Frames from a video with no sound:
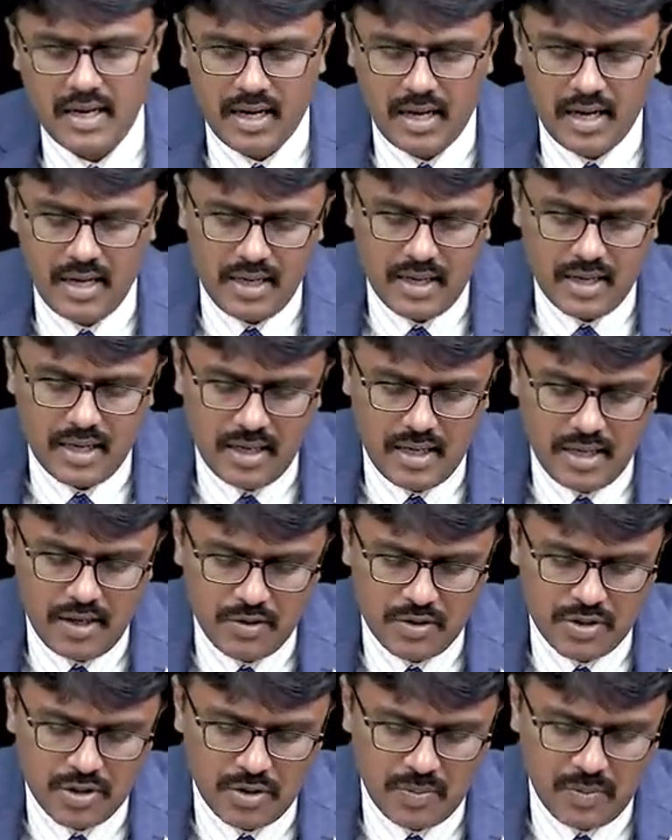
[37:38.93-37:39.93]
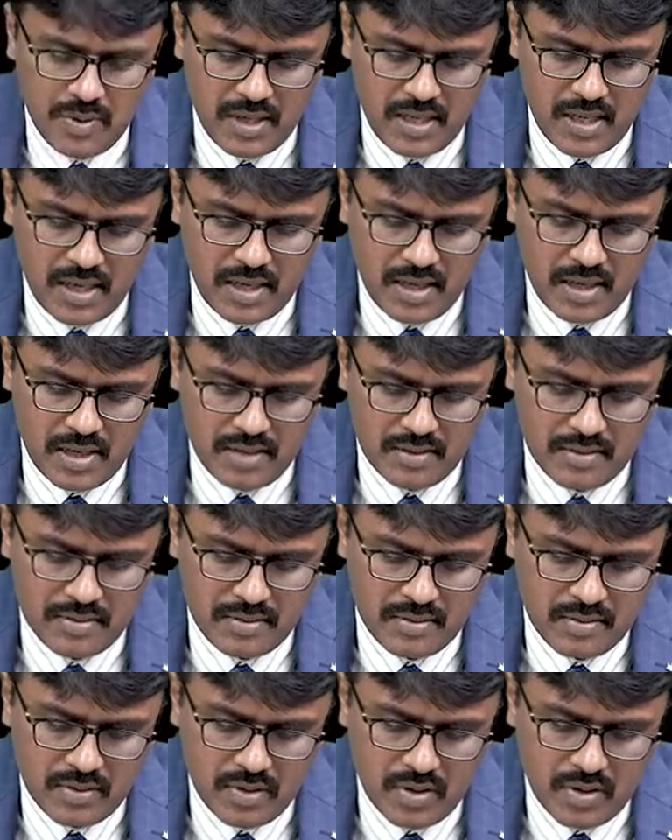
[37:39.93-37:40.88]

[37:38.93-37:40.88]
Ideally you should be taken